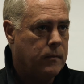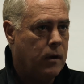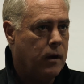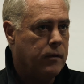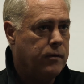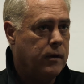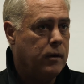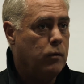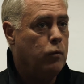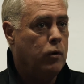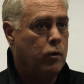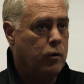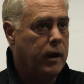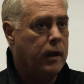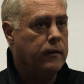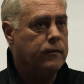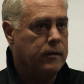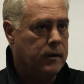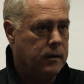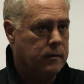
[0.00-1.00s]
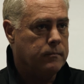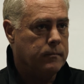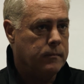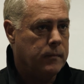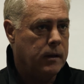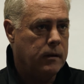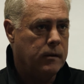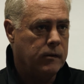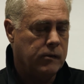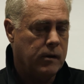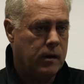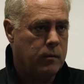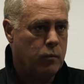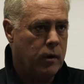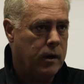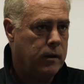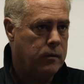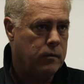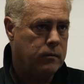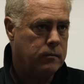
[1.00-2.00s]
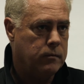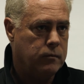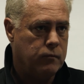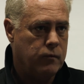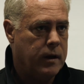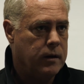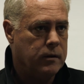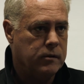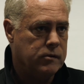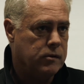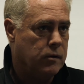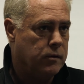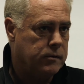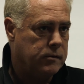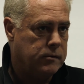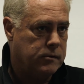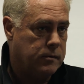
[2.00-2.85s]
I think we'll get there. In the same way that the Renaissance,